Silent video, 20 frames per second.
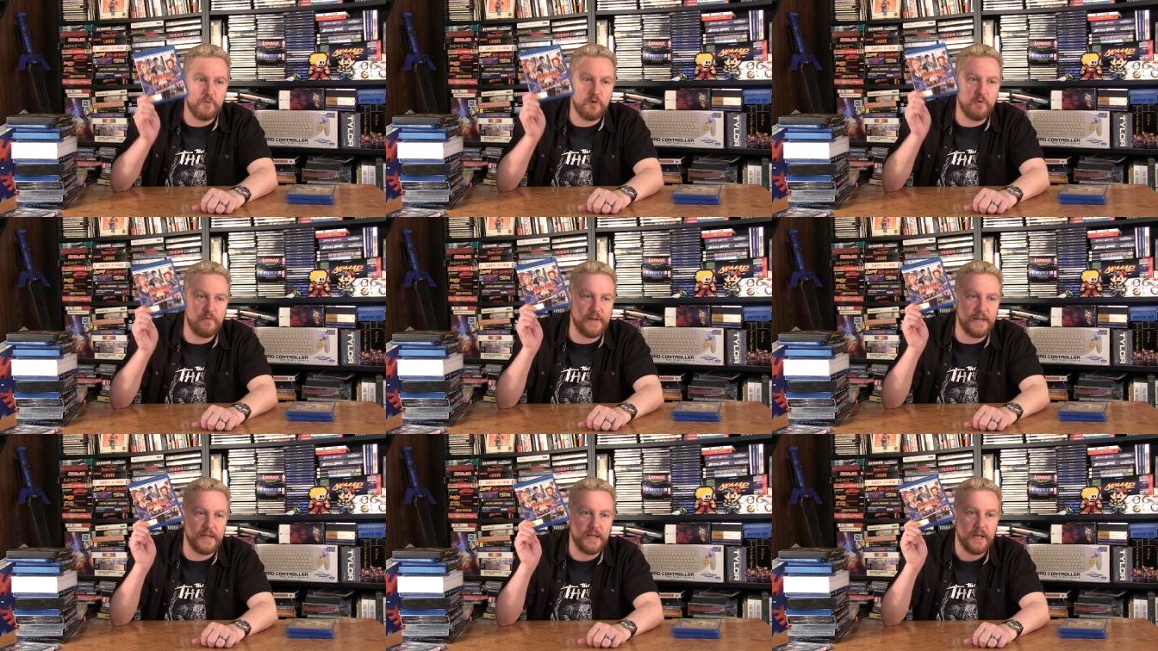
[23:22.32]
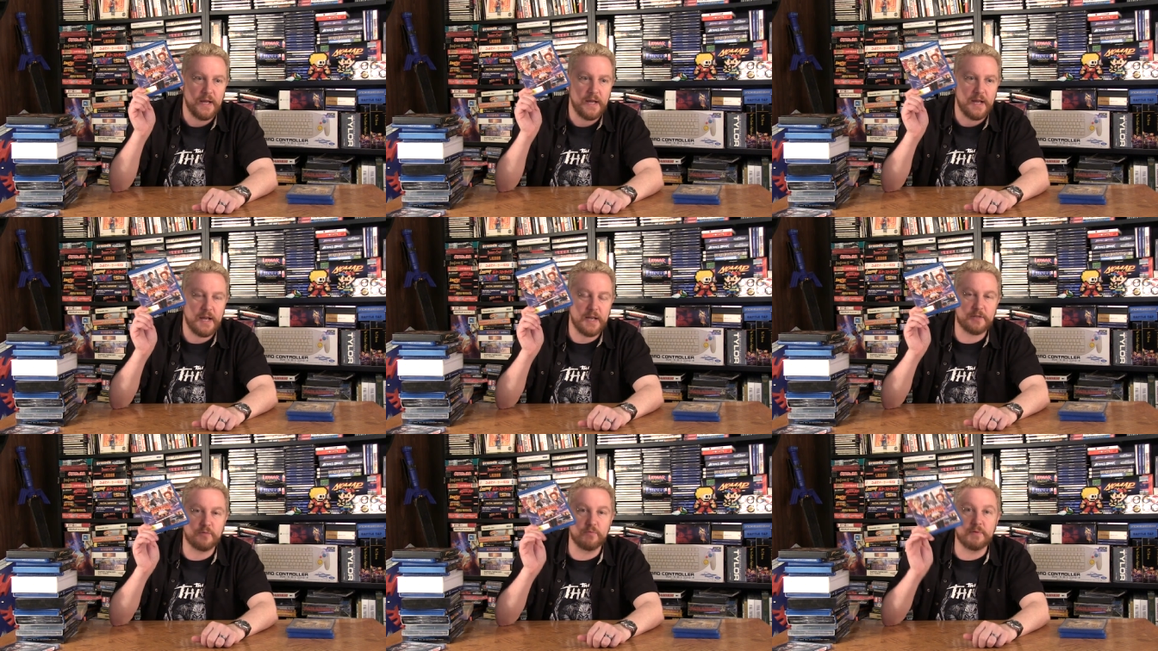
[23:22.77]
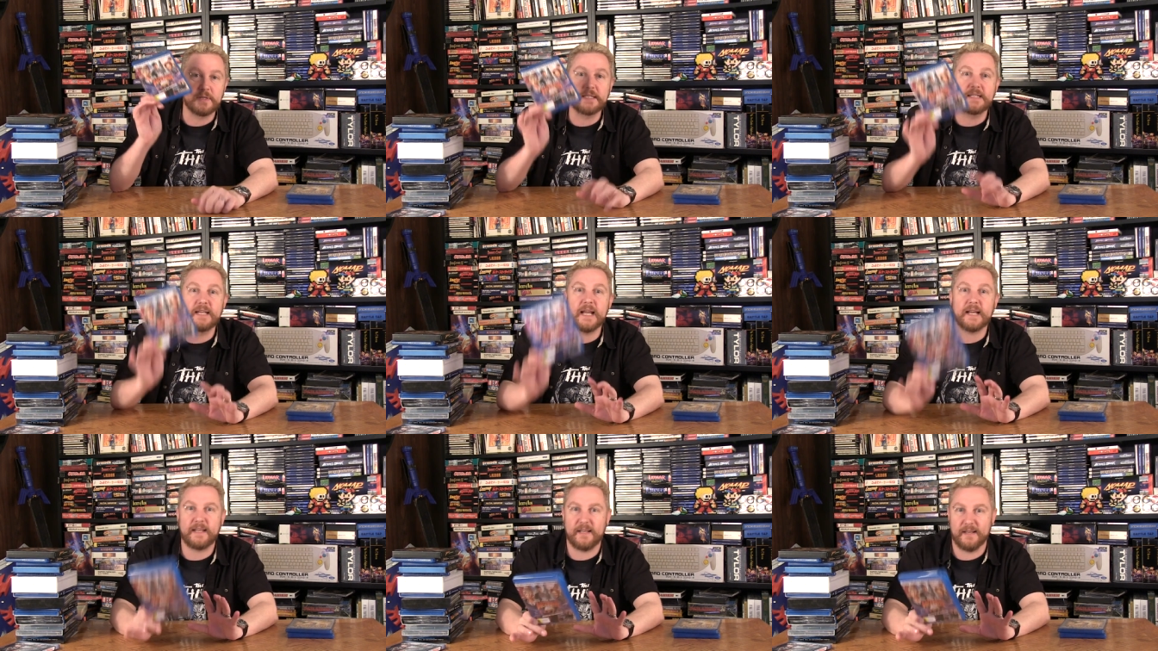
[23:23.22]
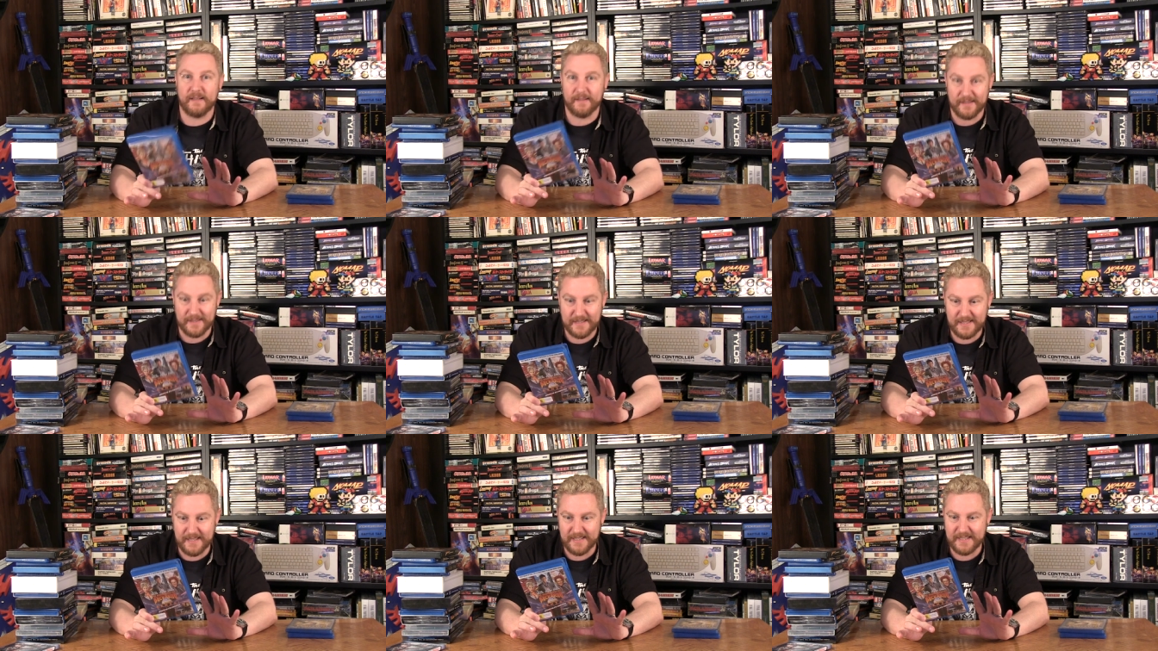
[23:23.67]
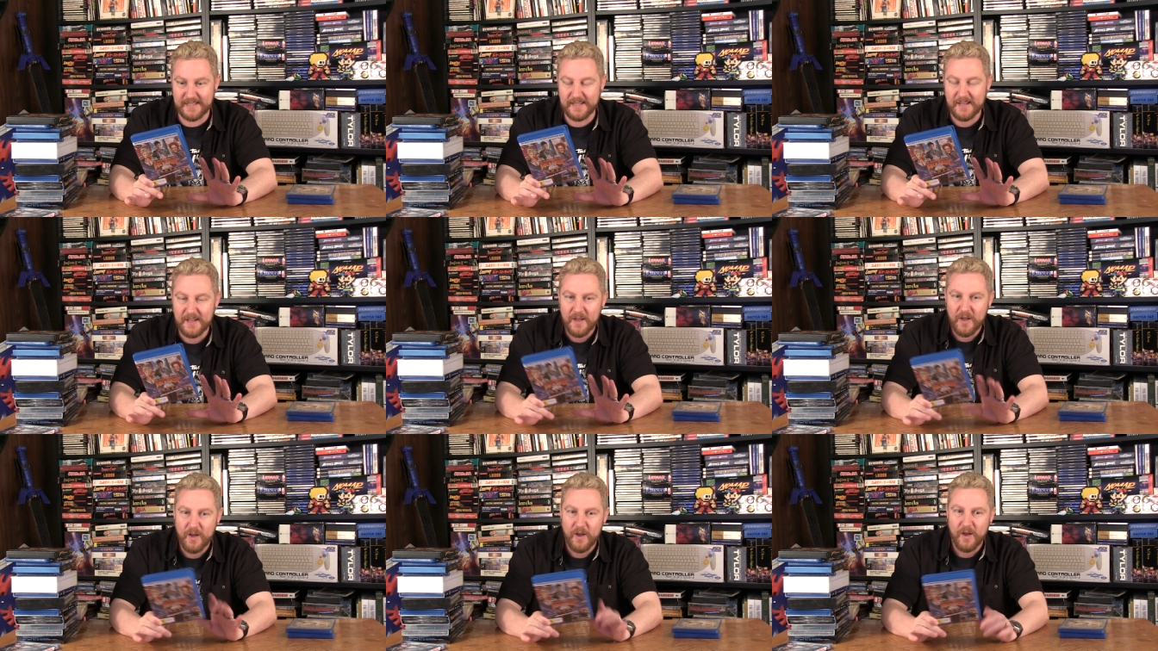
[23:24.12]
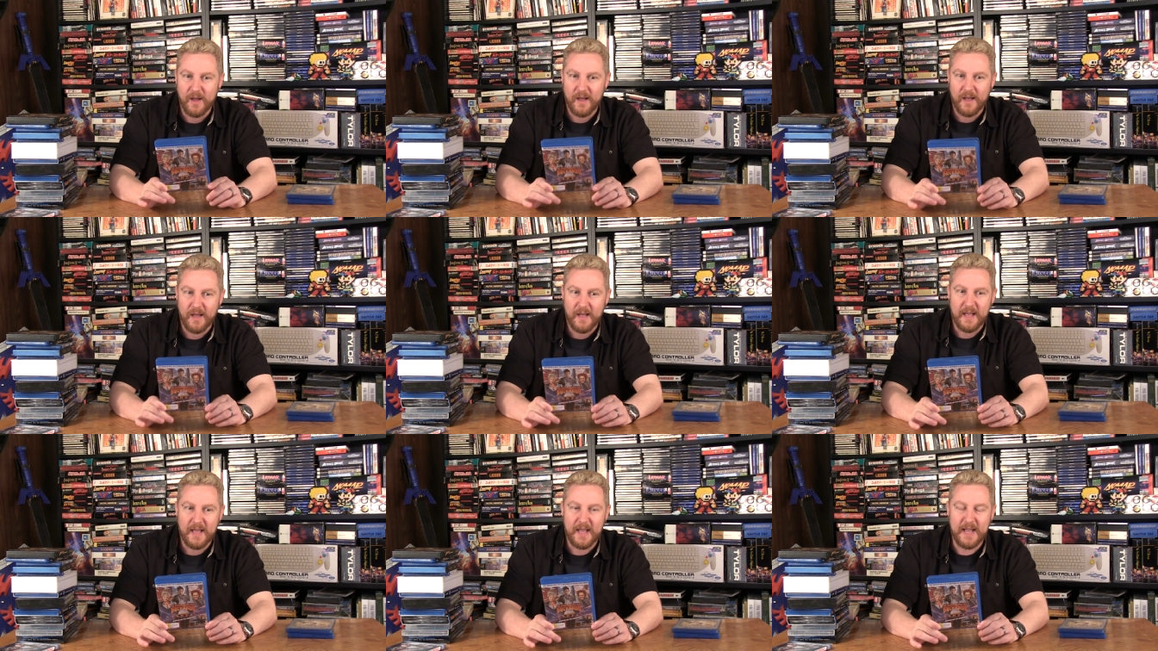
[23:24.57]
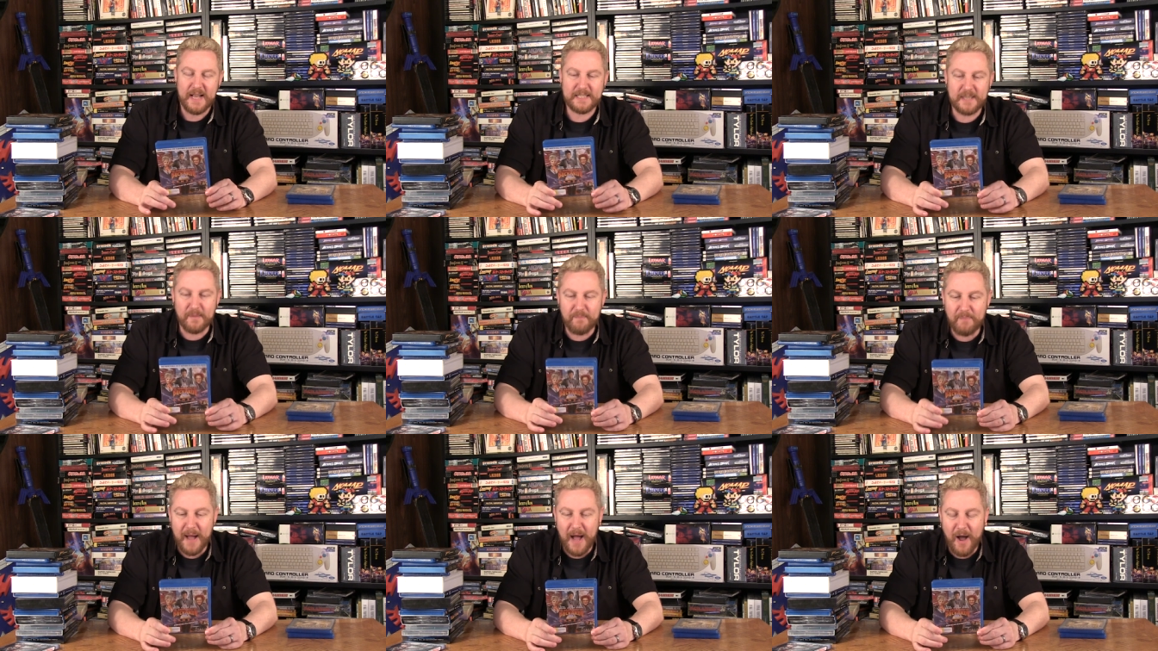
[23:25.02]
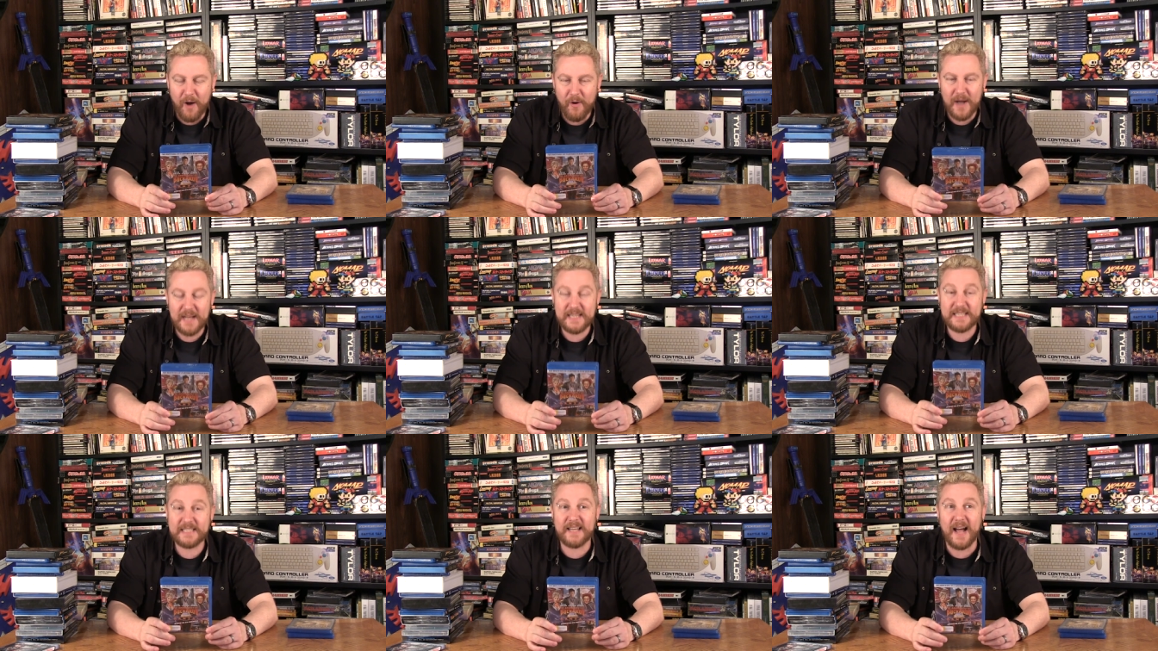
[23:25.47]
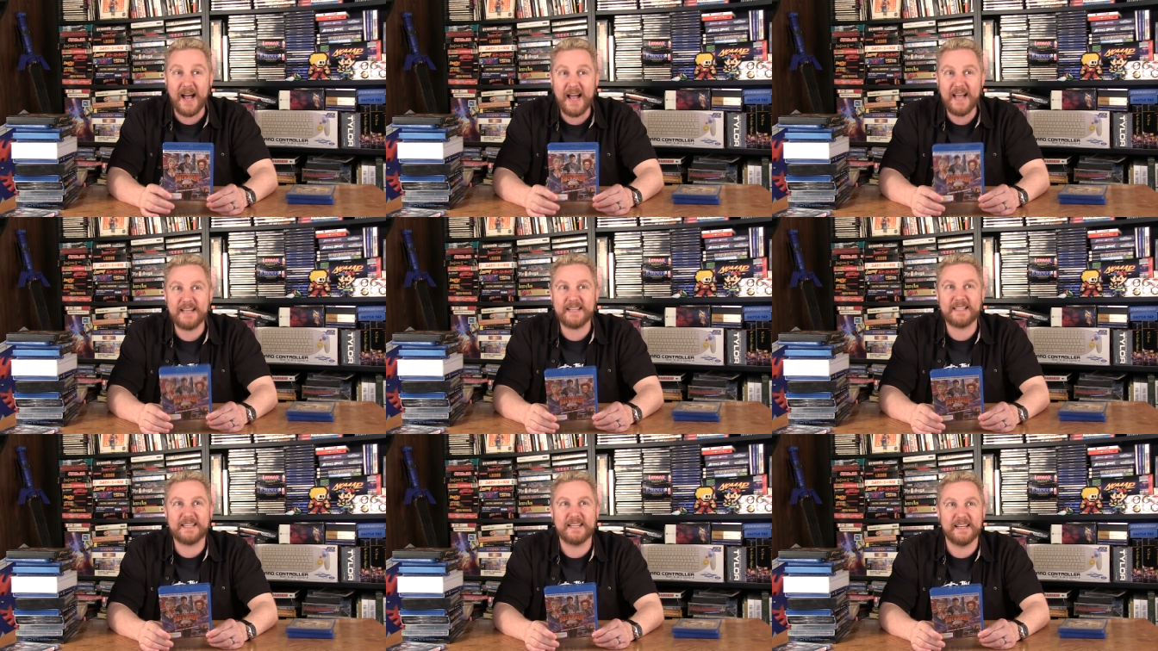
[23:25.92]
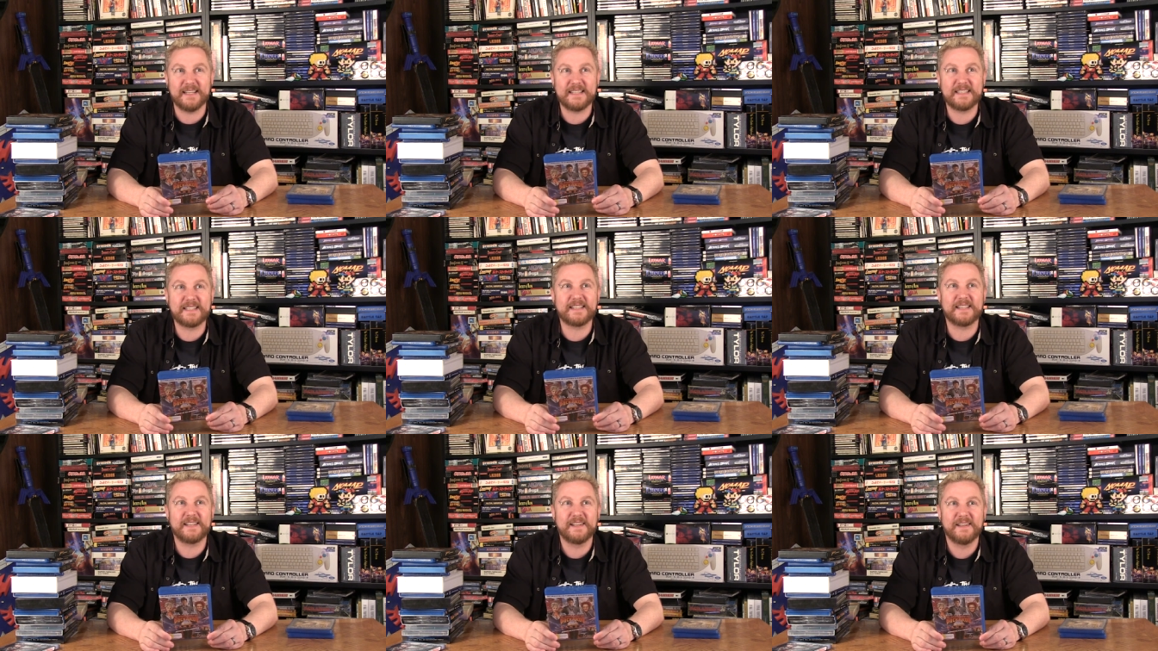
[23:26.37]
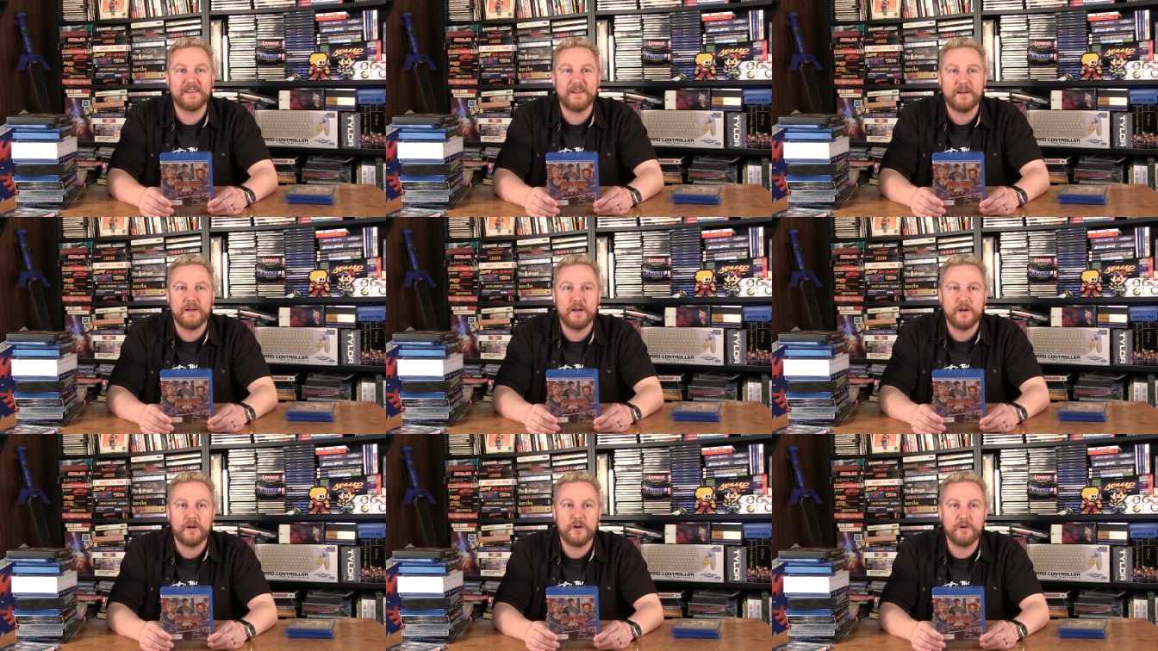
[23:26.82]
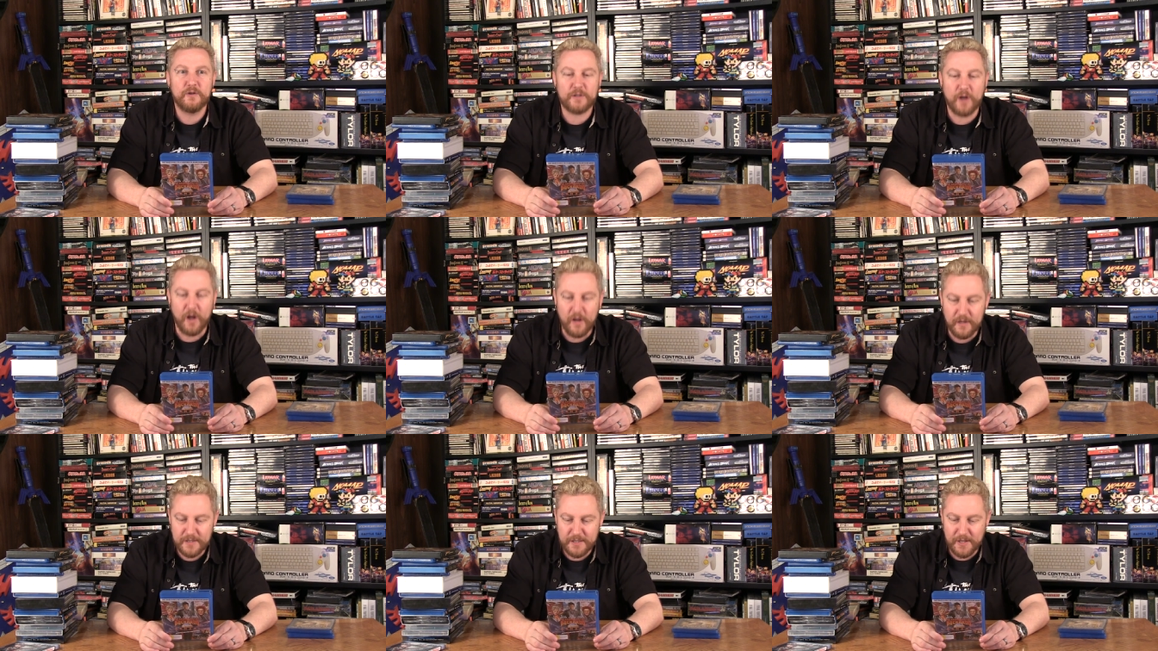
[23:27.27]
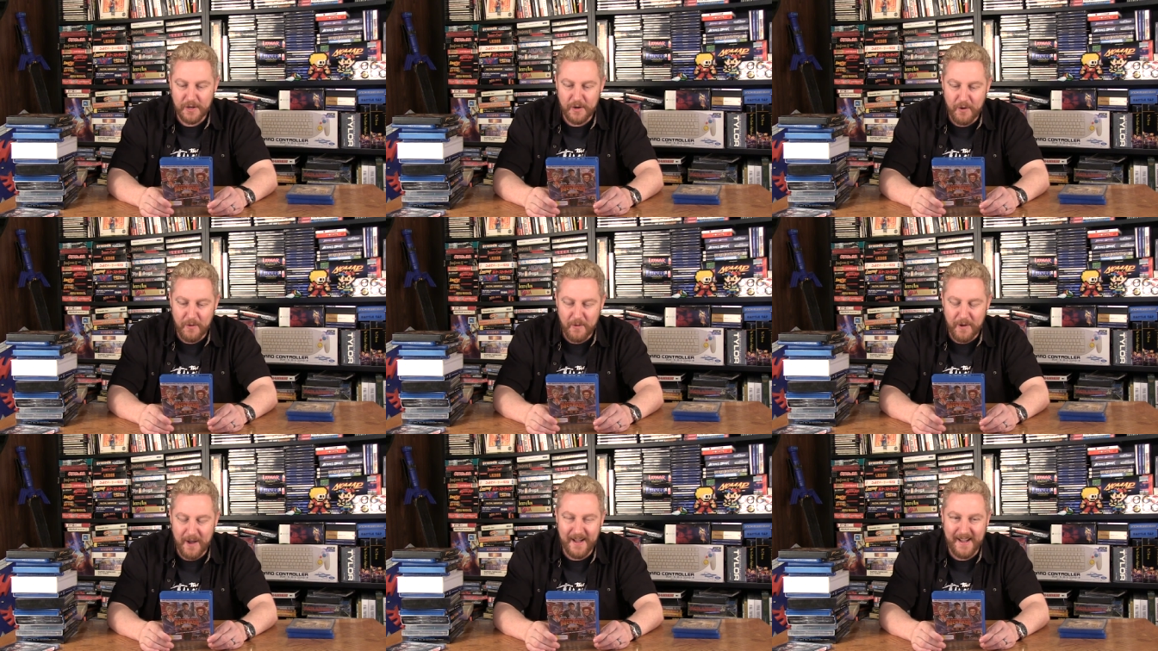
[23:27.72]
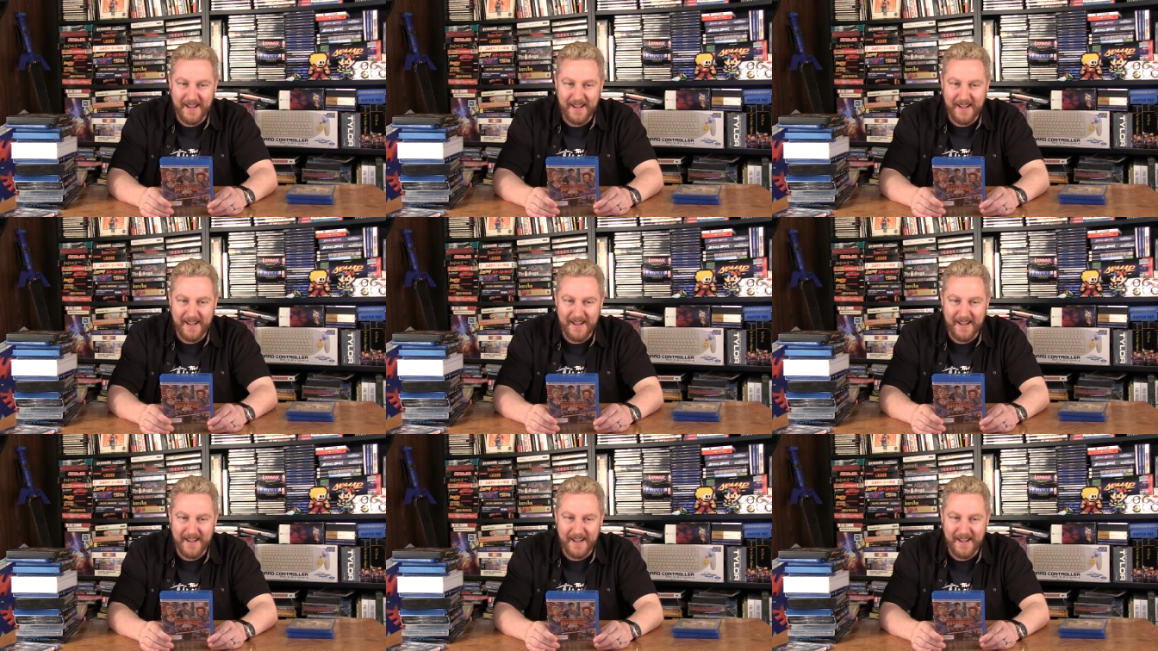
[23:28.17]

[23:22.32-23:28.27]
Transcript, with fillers: movie is ridiculous. And it's about a scientist who's also